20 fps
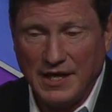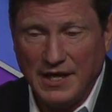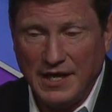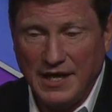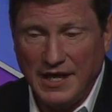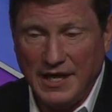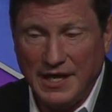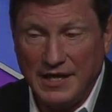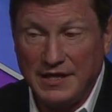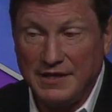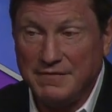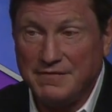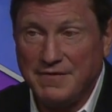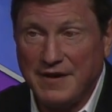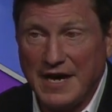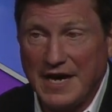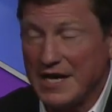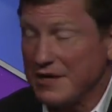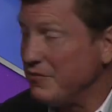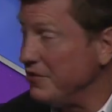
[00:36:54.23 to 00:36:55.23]
And in
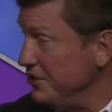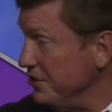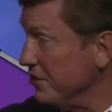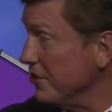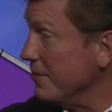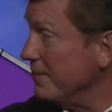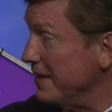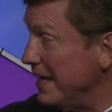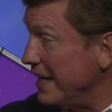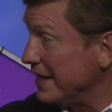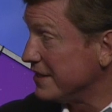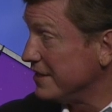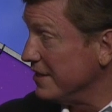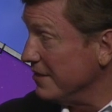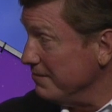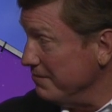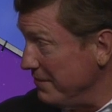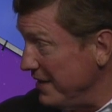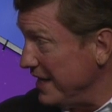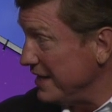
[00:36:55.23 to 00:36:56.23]
fact, when you go back to
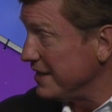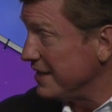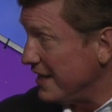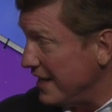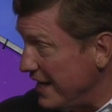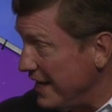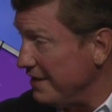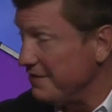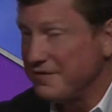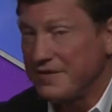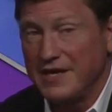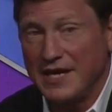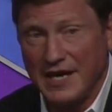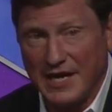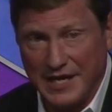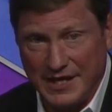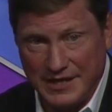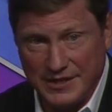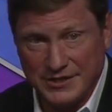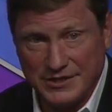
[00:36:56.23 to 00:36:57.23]
the Metcalf
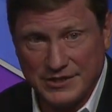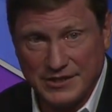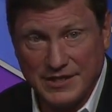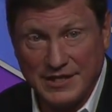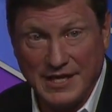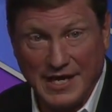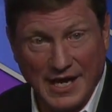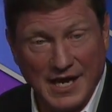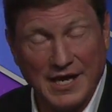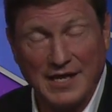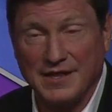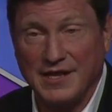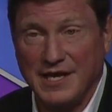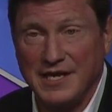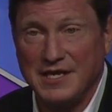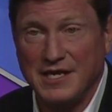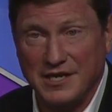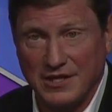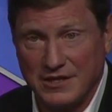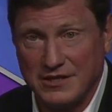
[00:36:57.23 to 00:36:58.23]
case, yeah, they
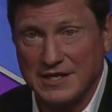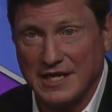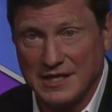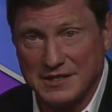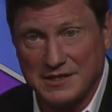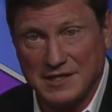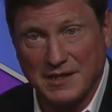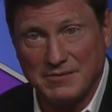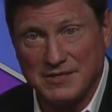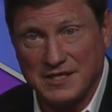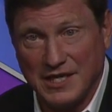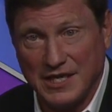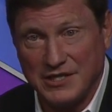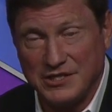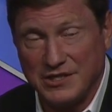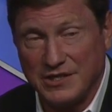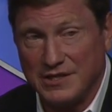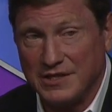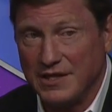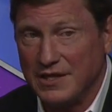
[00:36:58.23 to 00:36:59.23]
killed that
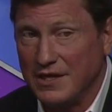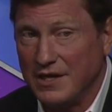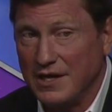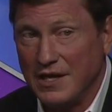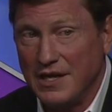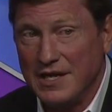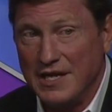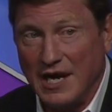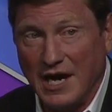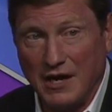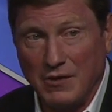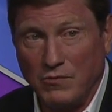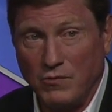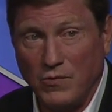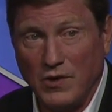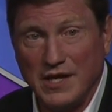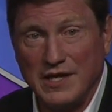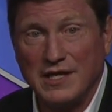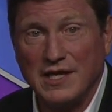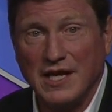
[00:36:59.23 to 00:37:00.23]
substation. Not
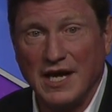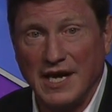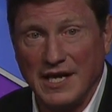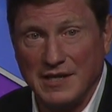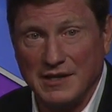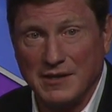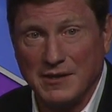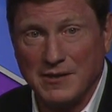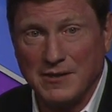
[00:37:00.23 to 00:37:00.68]
one light